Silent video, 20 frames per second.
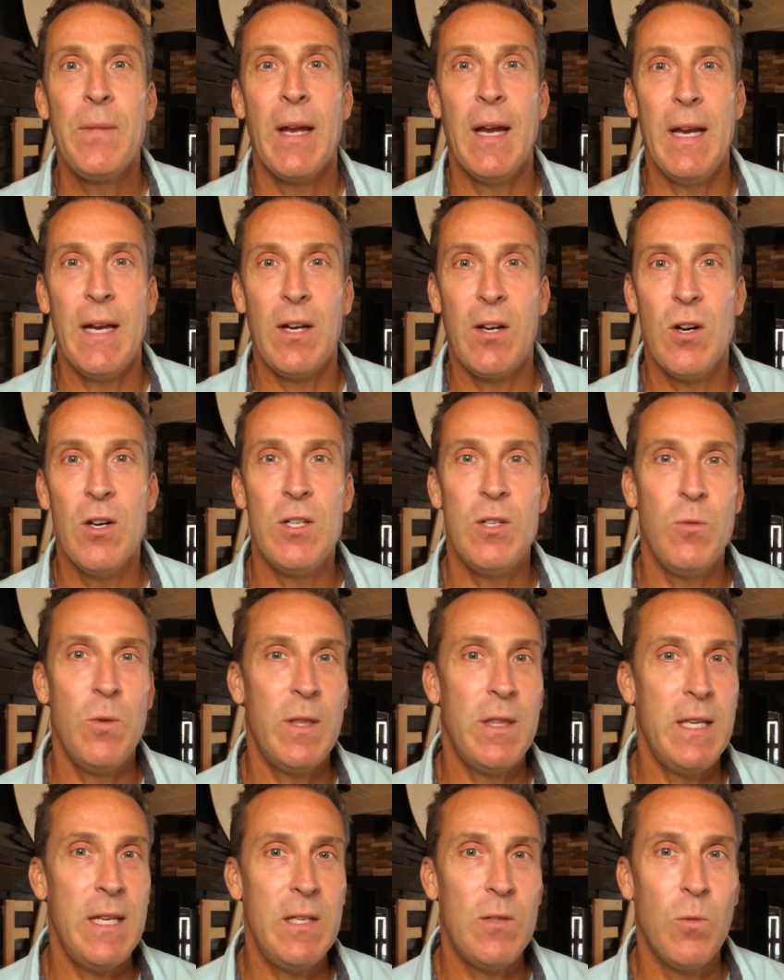I encourage you
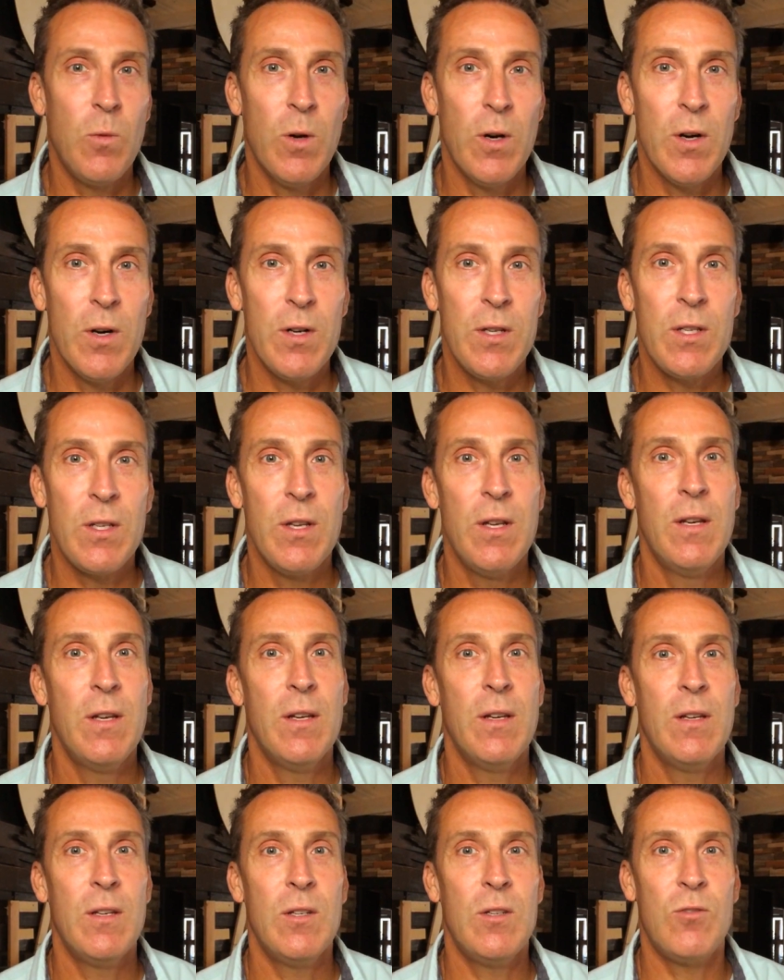with these words
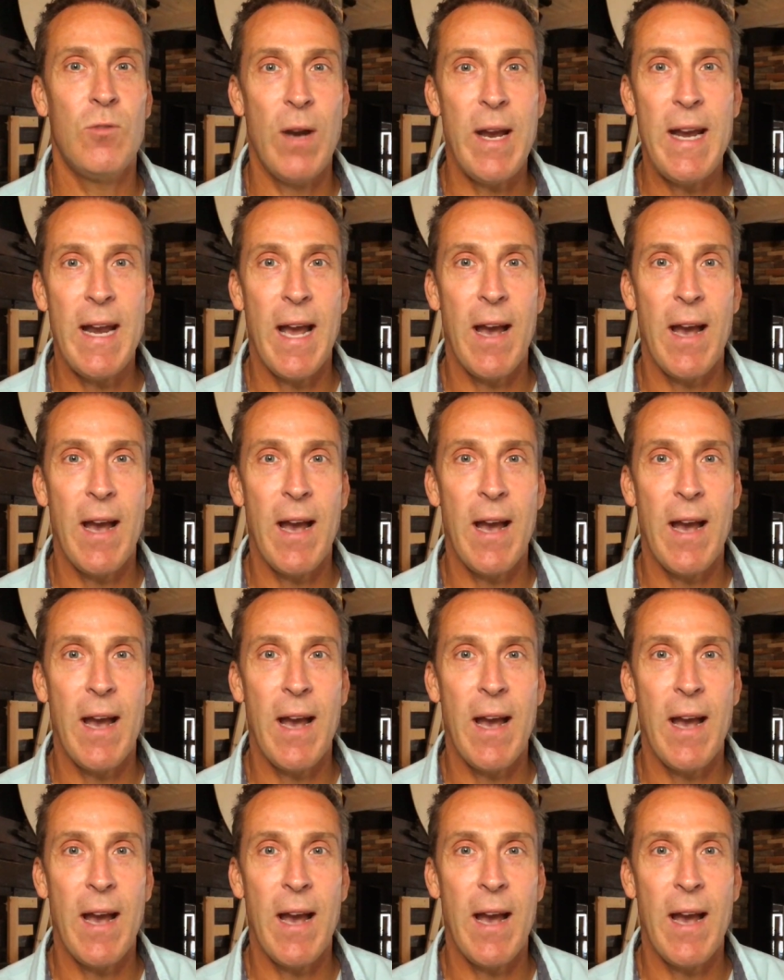straight